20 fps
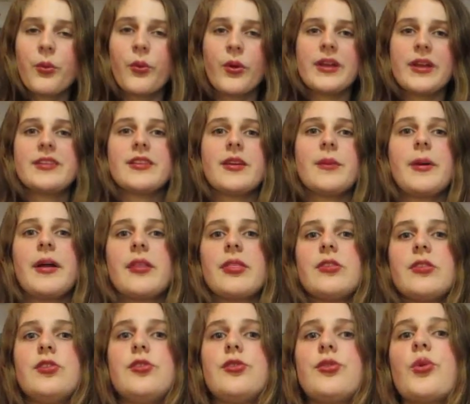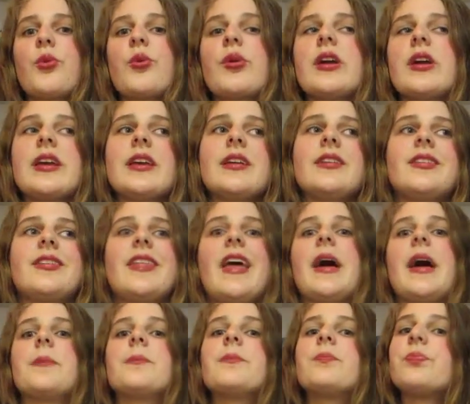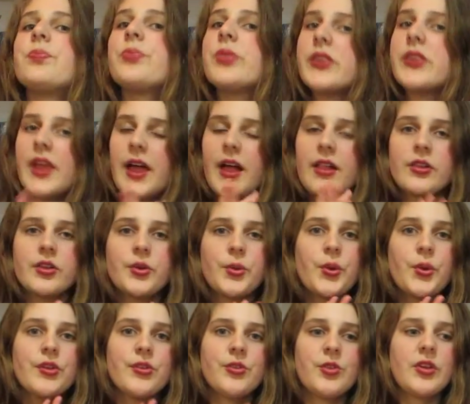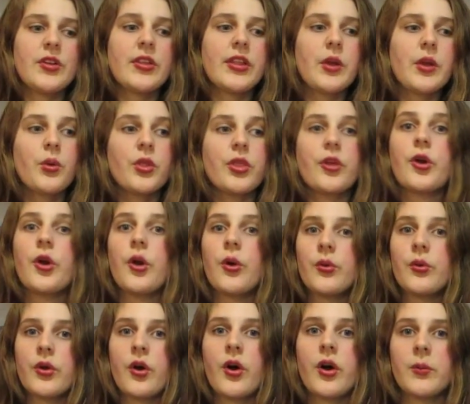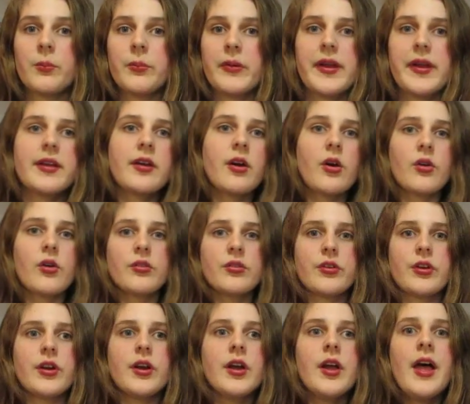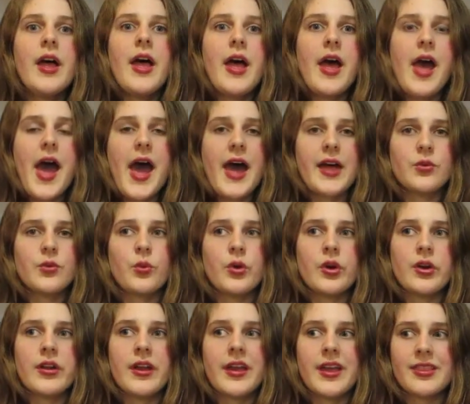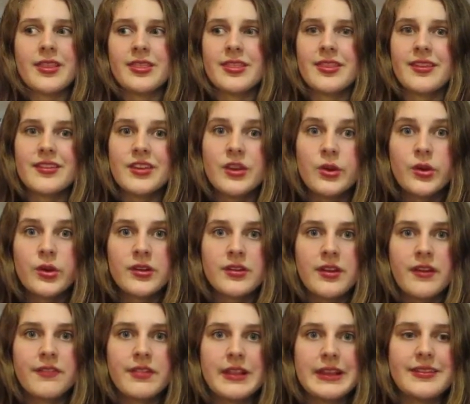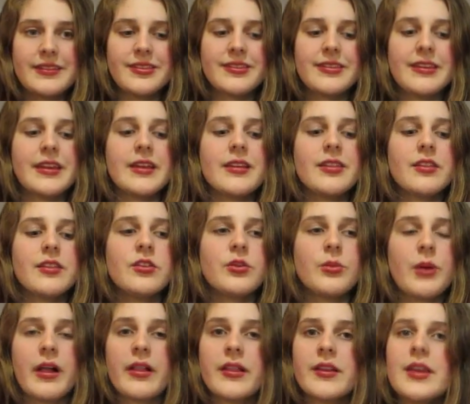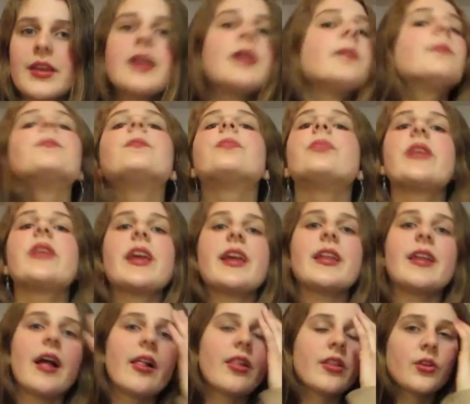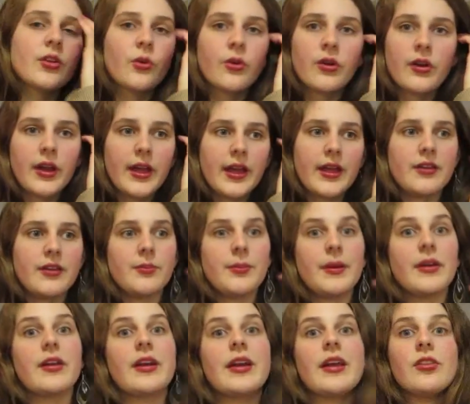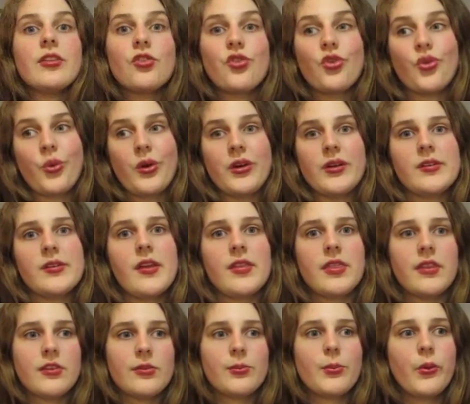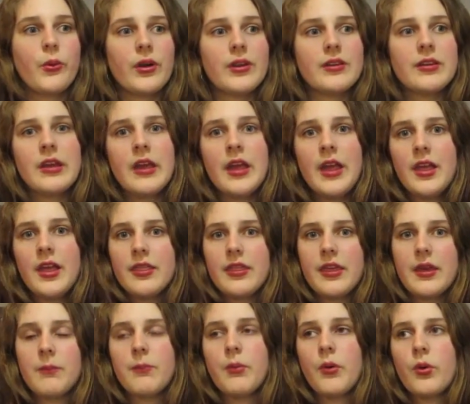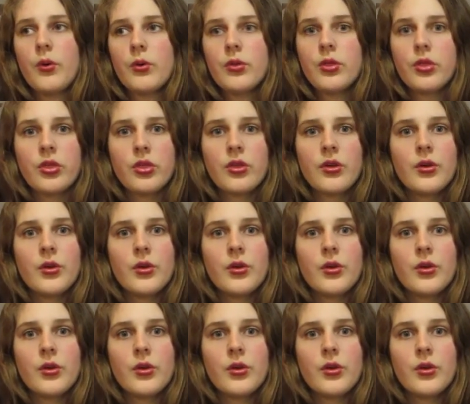point about this story is that Eleanor is dealing with her own heartbreak over Edward, and you can definitely see the duality in Eleanor and Marianne's stories at this point. They both